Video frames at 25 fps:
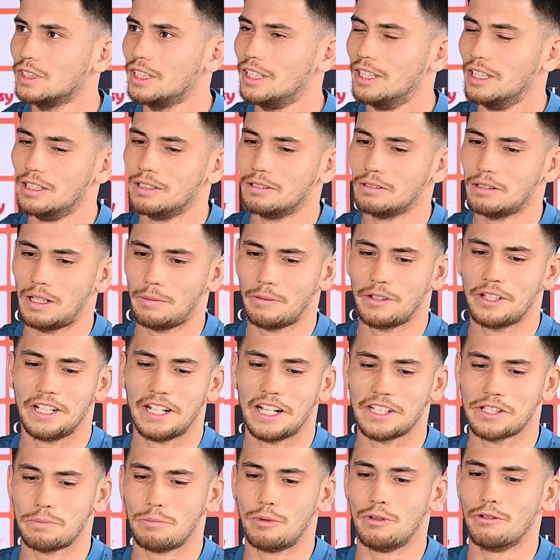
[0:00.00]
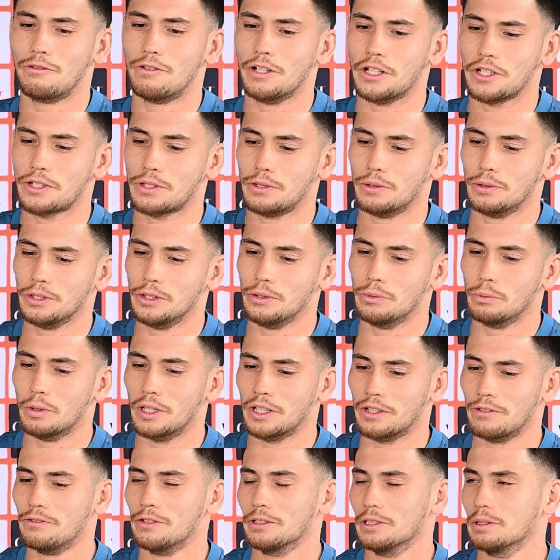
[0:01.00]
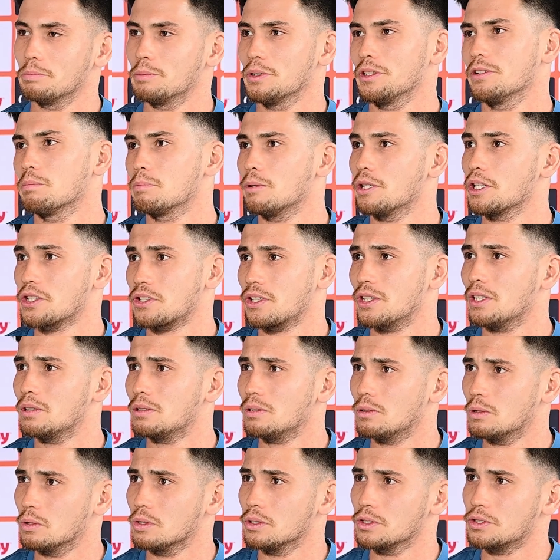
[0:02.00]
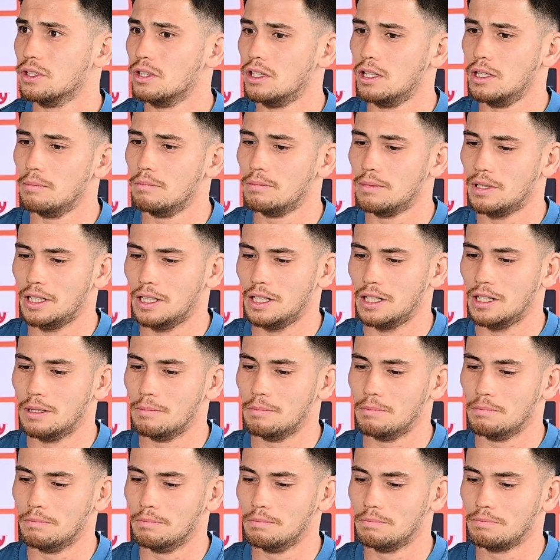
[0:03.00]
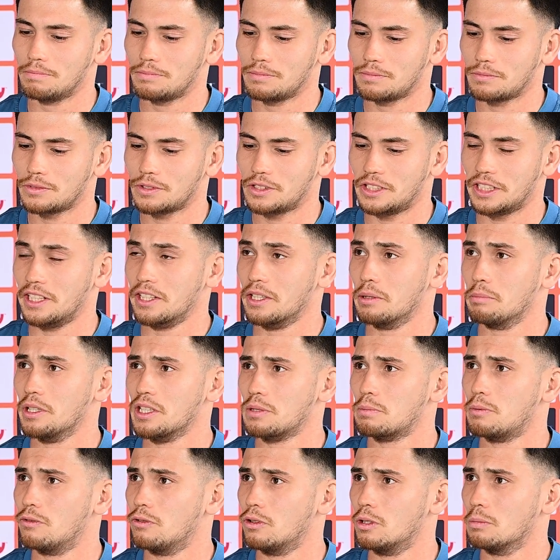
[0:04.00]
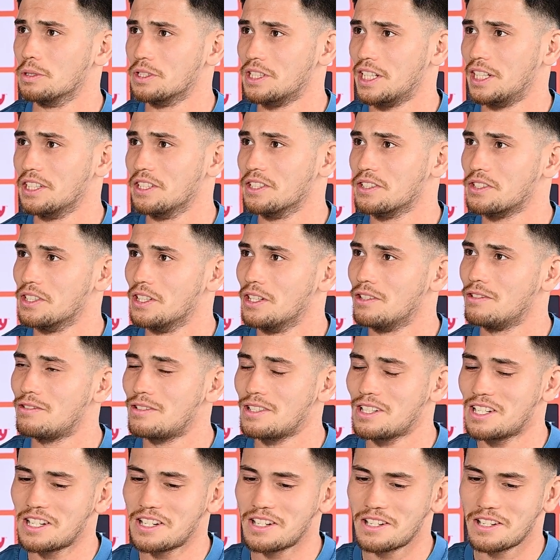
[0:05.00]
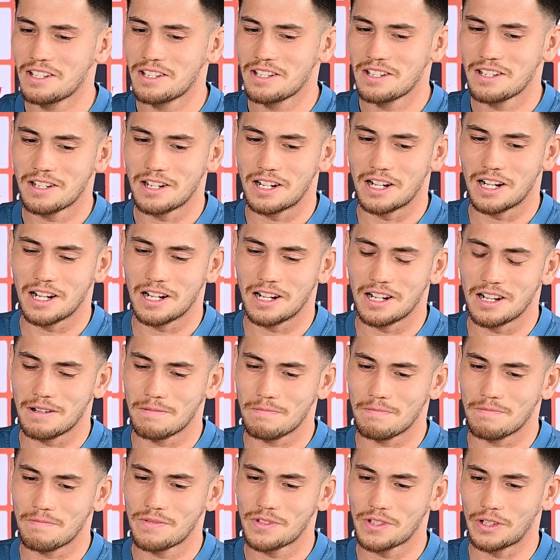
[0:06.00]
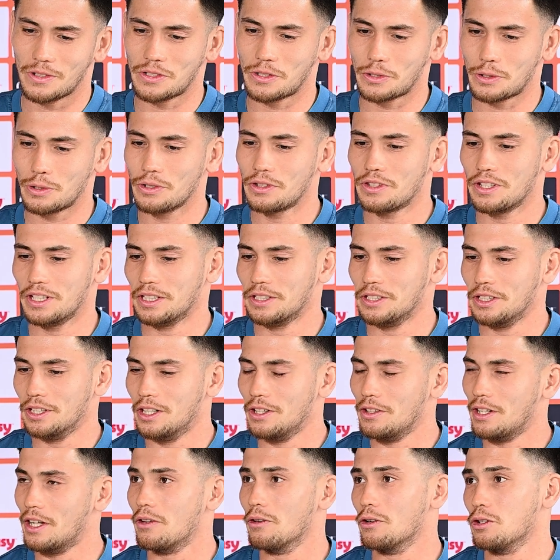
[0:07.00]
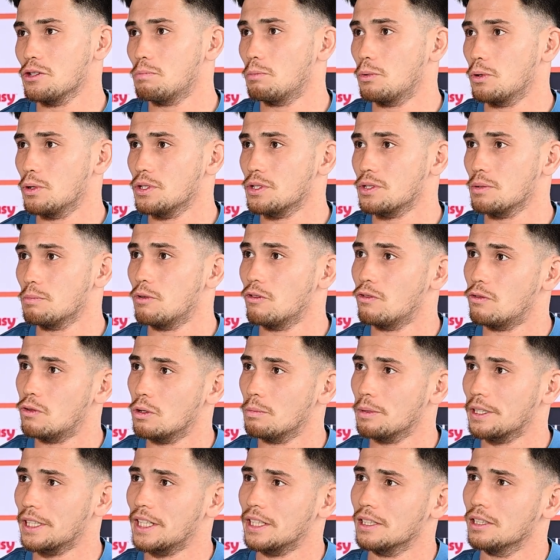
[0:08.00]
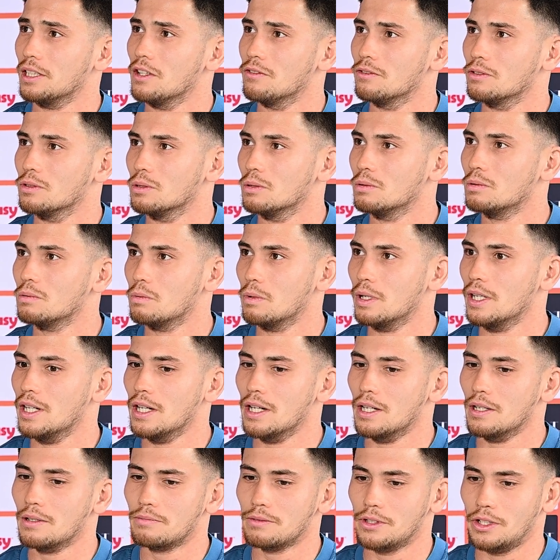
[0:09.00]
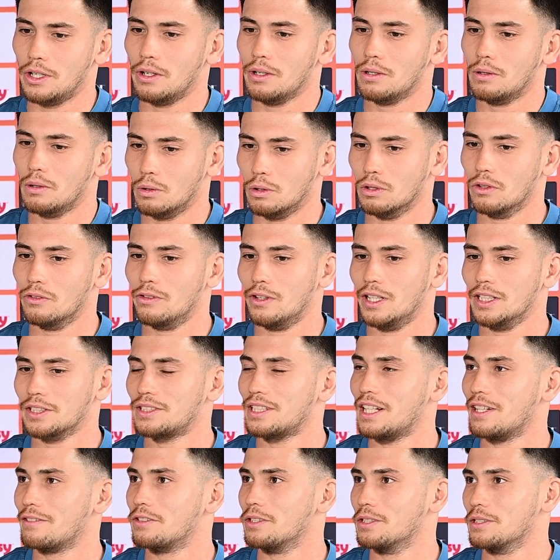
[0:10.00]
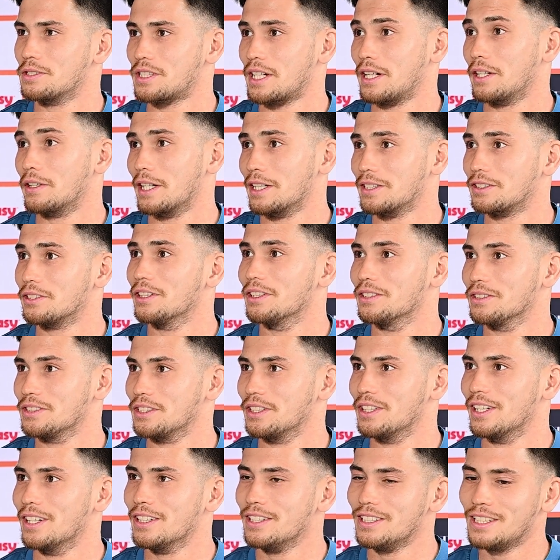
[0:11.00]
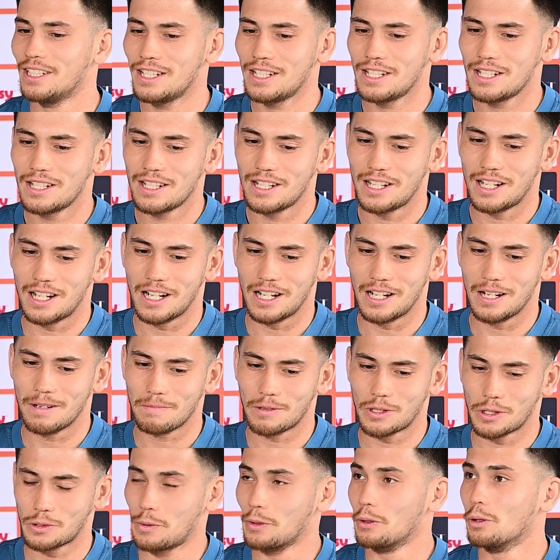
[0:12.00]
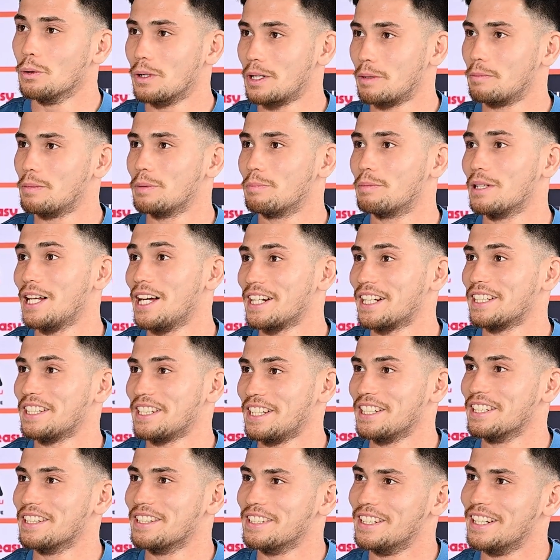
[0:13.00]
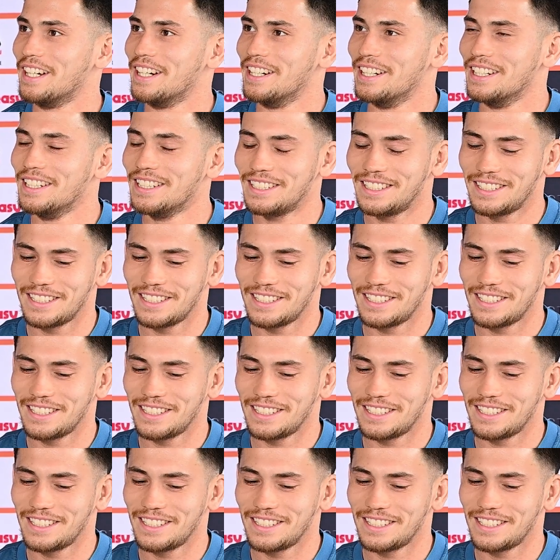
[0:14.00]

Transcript: Yeah, I think as a professional, you want to feel a bit of pressure all the time to get the best performance out of yourself. So it's a good thing, that those boys are performing at a level where, all of us have to stay on our toes, because we all want to be playing at the end of the day.